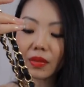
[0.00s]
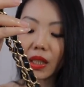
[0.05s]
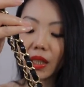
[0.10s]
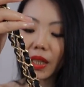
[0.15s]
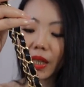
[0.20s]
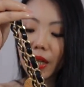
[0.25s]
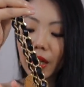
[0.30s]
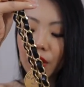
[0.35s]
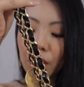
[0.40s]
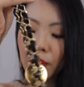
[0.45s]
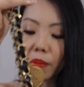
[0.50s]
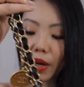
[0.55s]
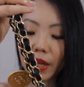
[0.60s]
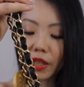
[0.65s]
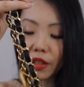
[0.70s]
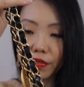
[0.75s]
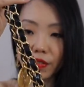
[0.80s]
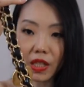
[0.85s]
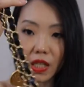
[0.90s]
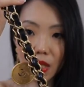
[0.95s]
like I don't mind
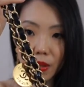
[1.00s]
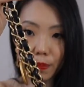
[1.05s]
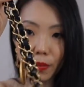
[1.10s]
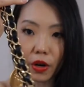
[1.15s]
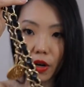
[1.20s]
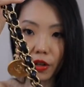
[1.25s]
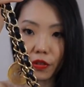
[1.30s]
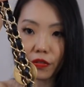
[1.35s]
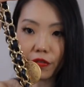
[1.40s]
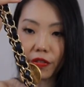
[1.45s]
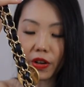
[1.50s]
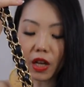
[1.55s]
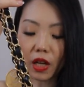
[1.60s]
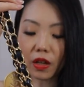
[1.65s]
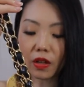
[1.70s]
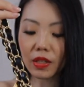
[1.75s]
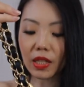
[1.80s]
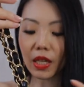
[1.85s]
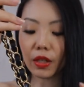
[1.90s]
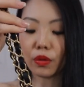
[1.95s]
if this part
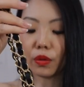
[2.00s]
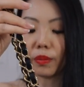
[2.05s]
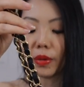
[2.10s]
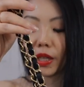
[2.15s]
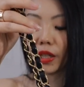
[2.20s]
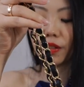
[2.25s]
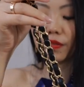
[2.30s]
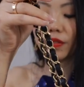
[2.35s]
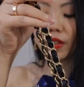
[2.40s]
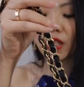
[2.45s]
falls. I don't mind if